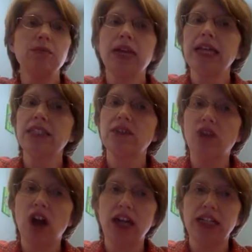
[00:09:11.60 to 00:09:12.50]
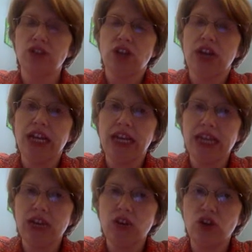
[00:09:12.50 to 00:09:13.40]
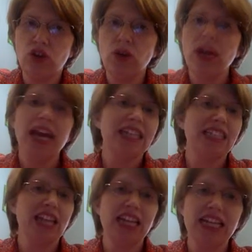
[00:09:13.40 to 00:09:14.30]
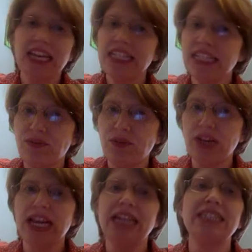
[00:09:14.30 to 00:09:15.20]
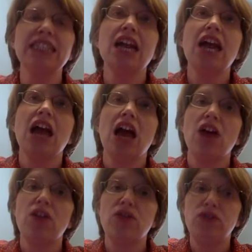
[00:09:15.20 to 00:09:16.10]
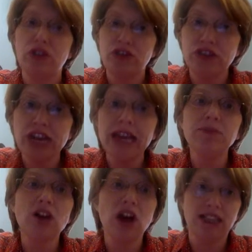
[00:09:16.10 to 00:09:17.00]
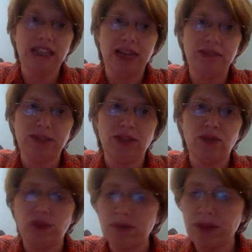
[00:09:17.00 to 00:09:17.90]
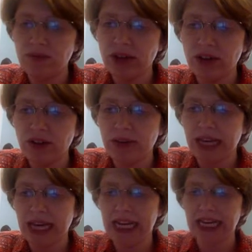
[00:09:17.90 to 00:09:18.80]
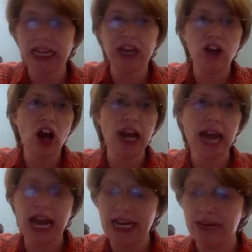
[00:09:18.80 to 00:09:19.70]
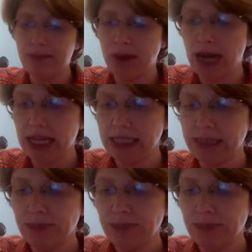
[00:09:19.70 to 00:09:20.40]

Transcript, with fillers: place of God is not anything new, it's not anything different. It's the same concept from the very beginning that God had in mind.